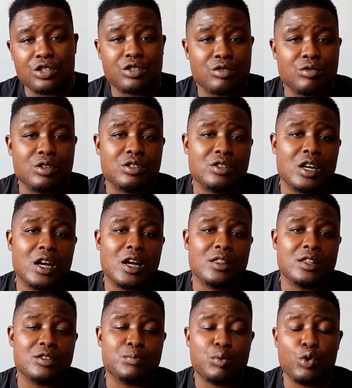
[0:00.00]
to
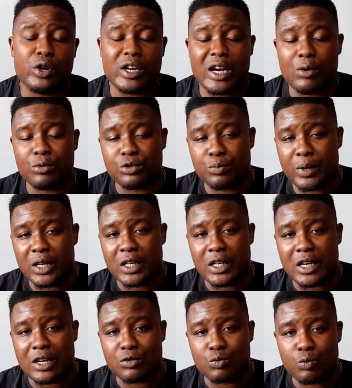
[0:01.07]
this point that I was
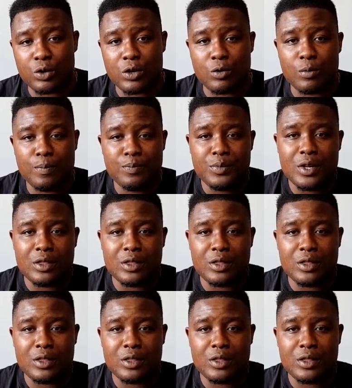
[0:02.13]
making as well,